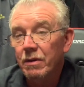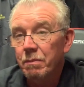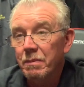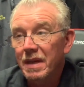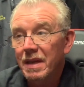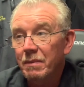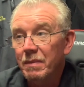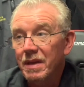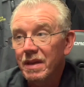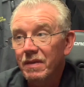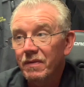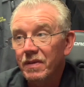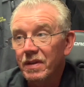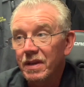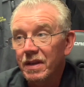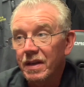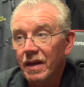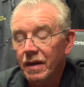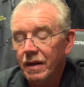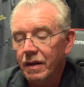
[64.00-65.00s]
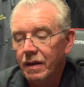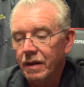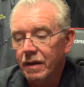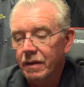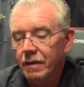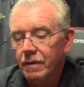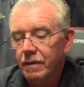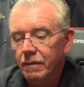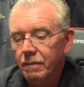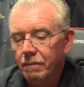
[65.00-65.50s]
maybe even
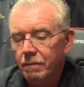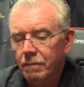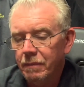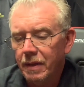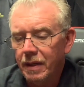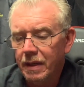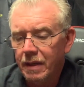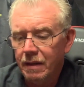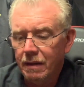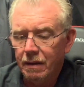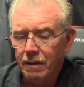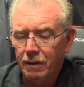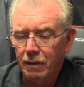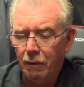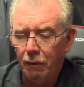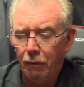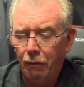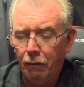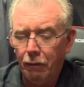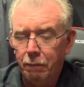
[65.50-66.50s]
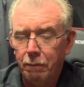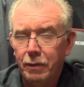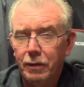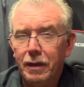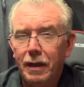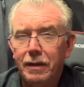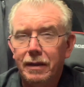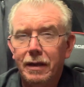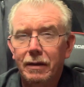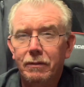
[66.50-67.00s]
younger, I'm going to put
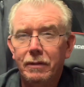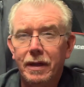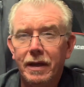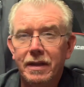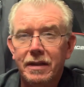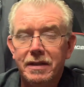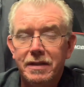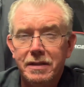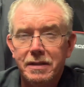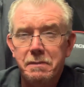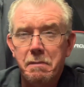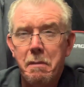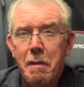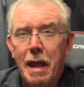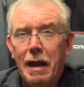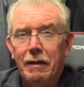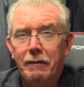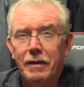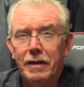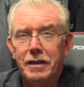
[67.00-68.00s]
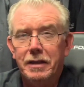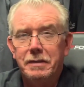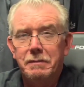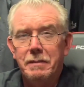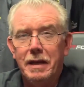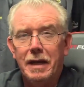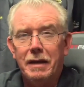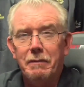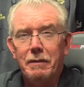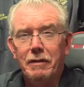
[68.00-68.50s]
that down there, the smell of it is
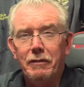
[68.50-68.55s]
making me